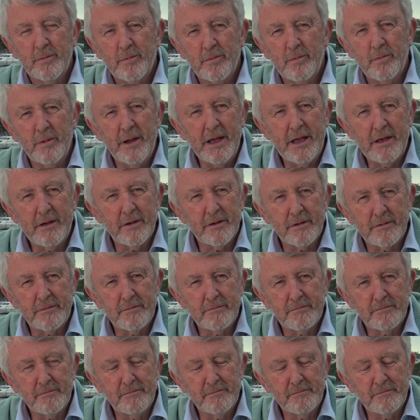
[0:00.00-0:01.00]
we could
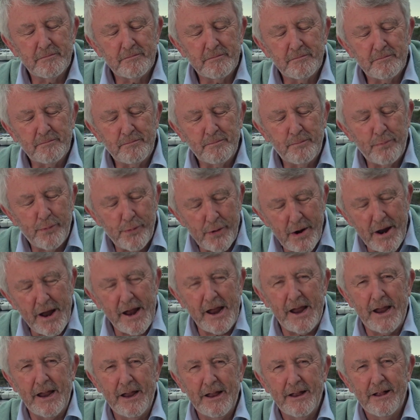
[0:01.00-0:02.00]

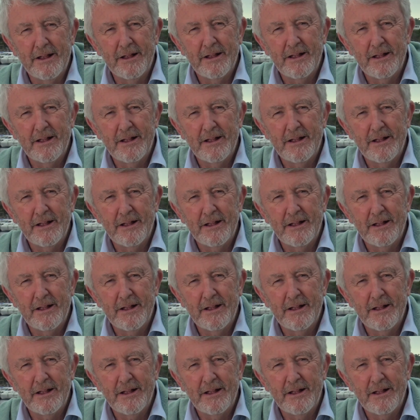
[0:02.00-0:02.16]
pray